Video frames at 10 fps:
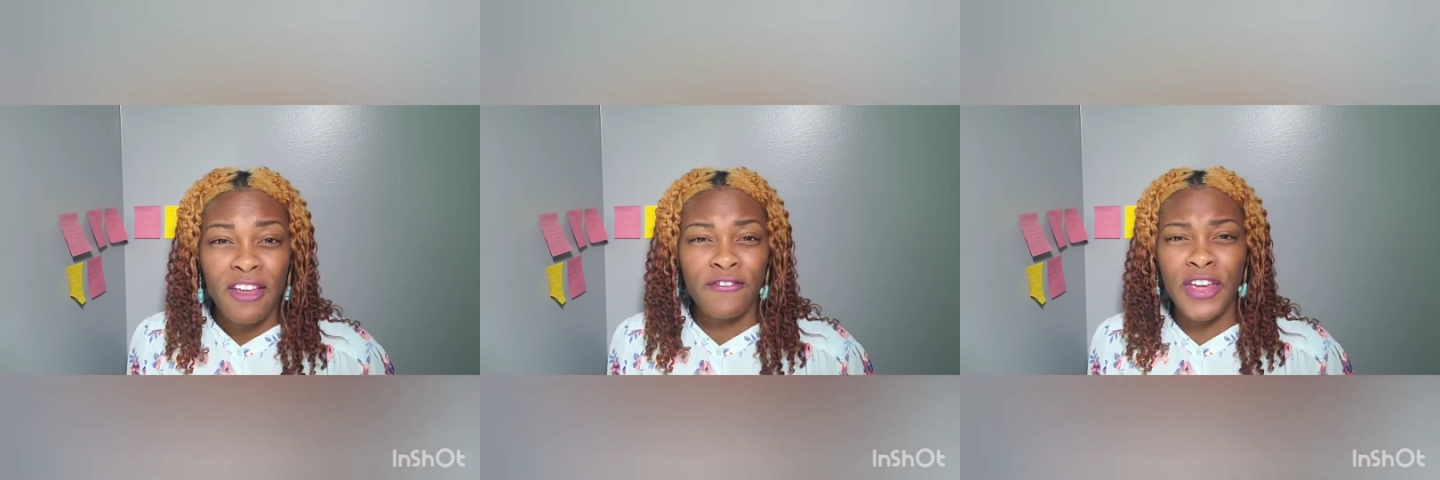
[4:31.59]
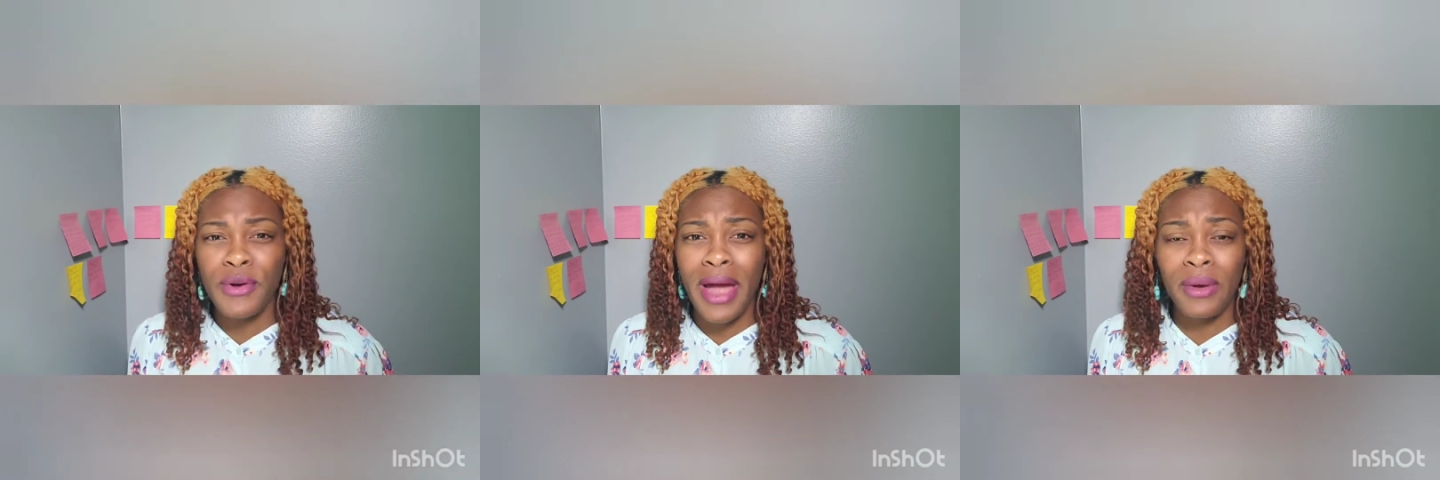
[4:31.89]

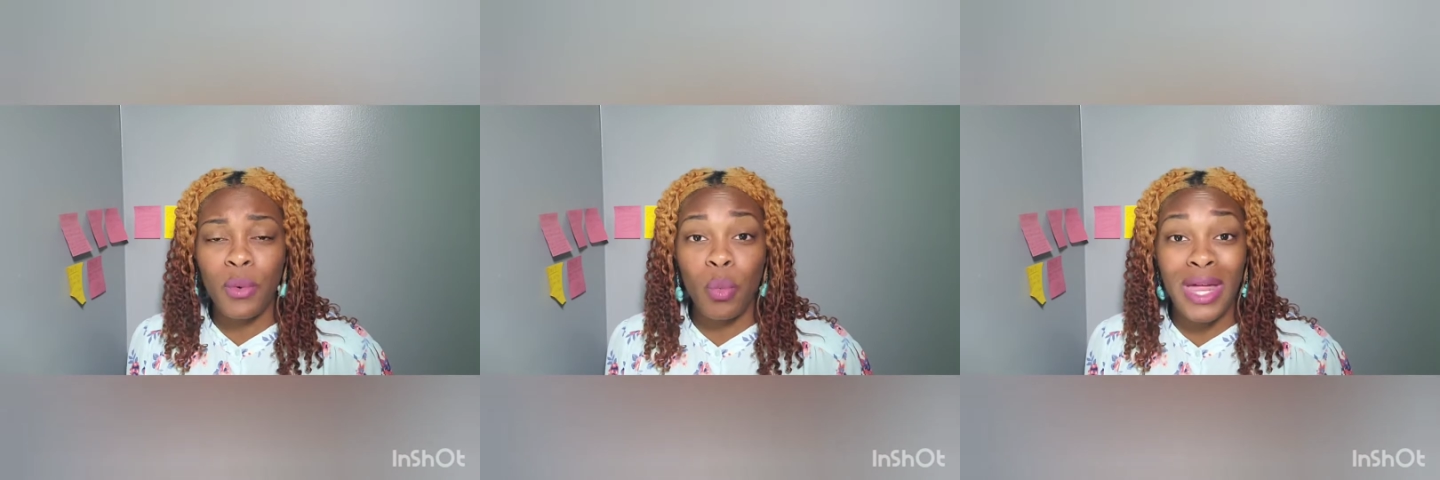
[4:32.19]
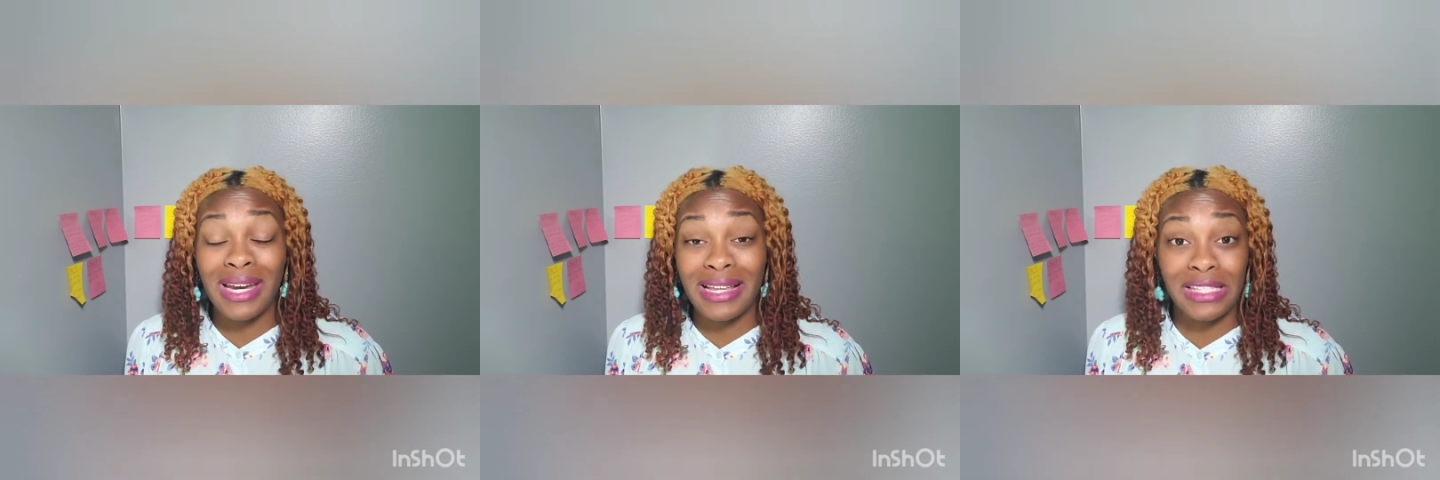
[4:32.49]
Figure out what
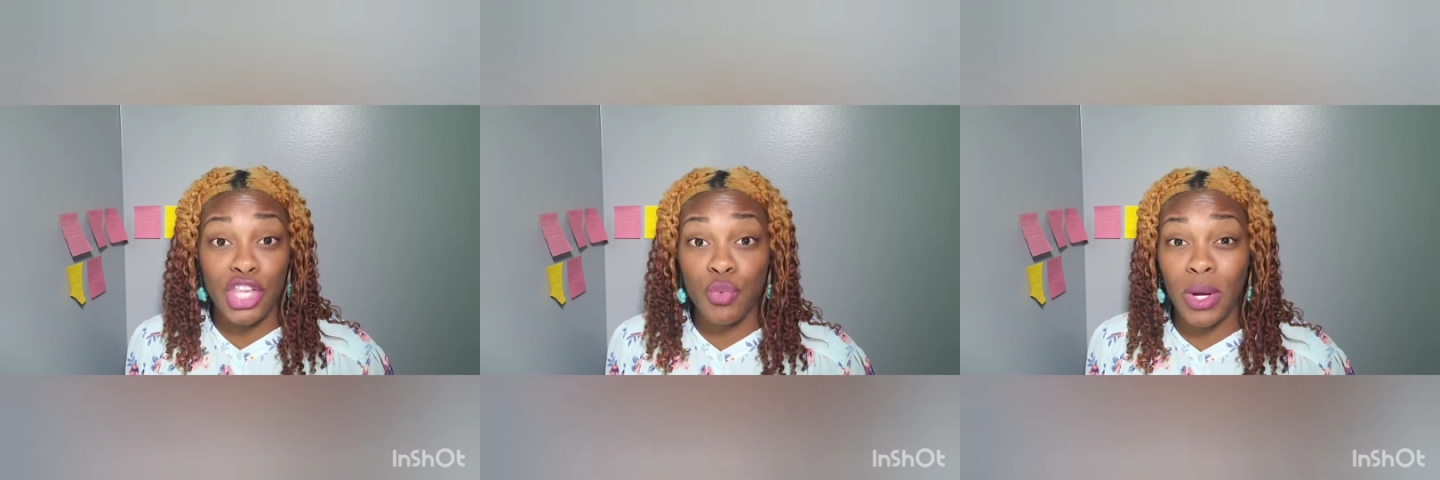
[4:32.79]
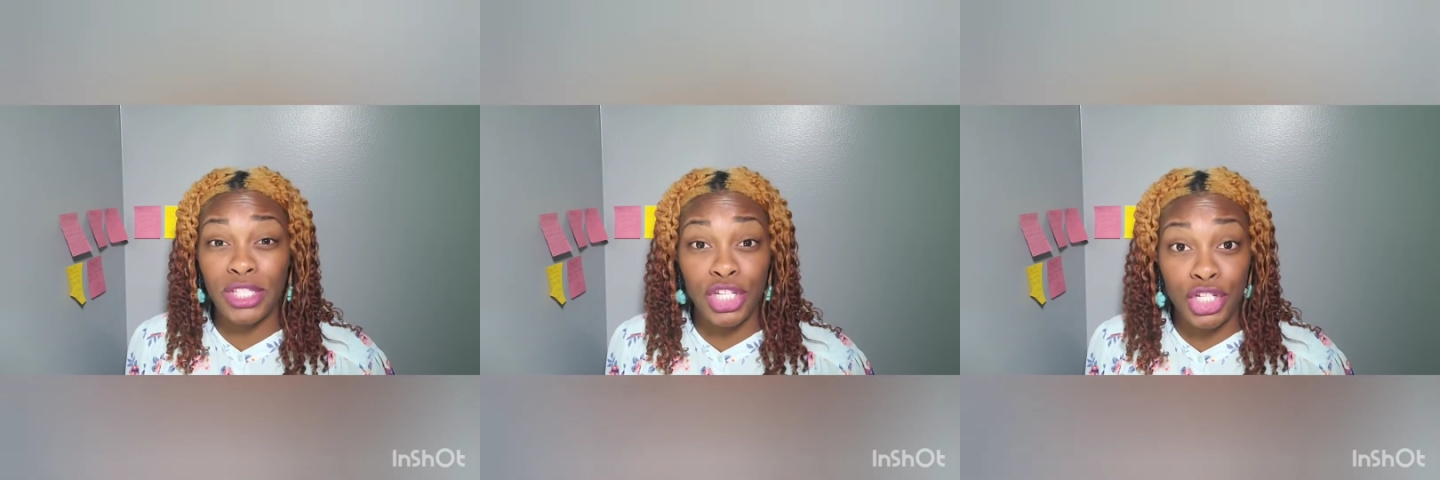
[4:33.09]
it is that you
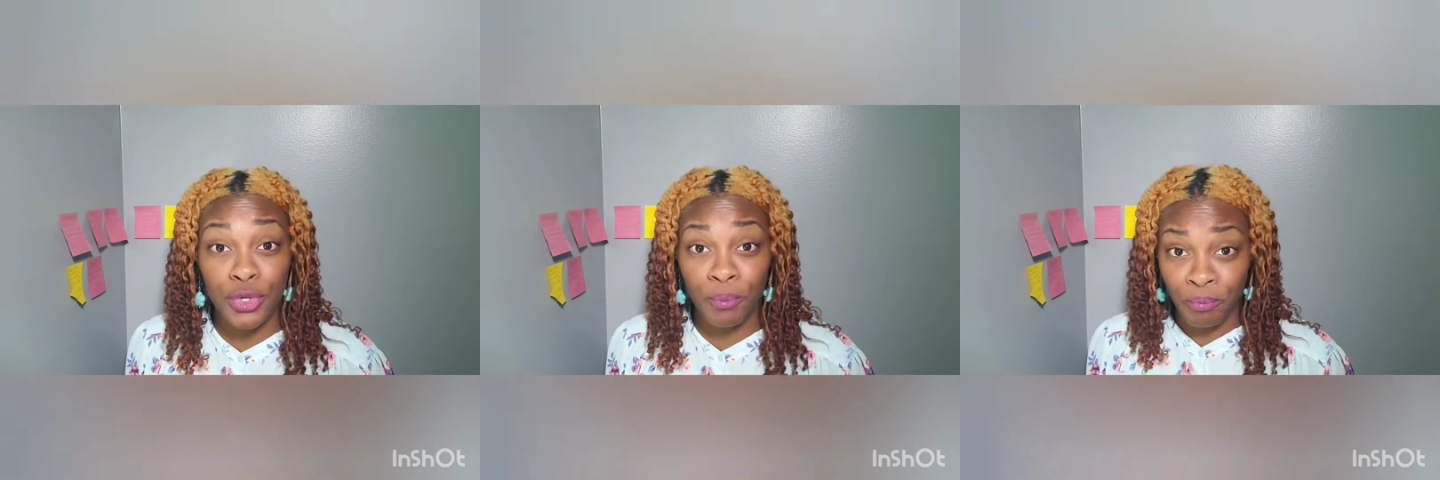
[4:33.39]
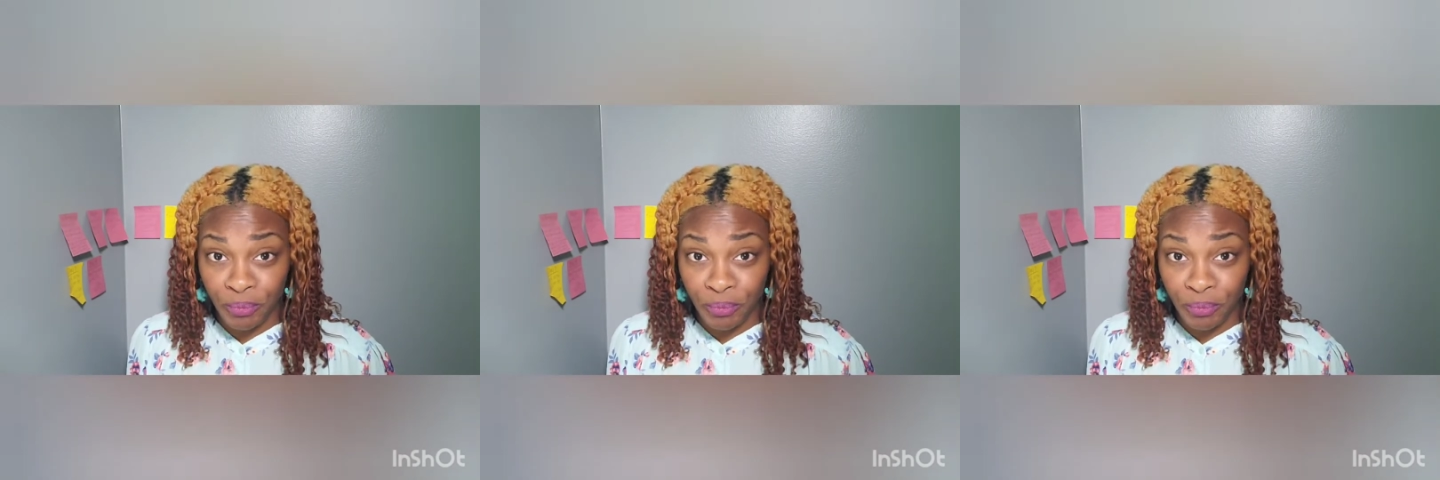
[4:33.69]
want to do.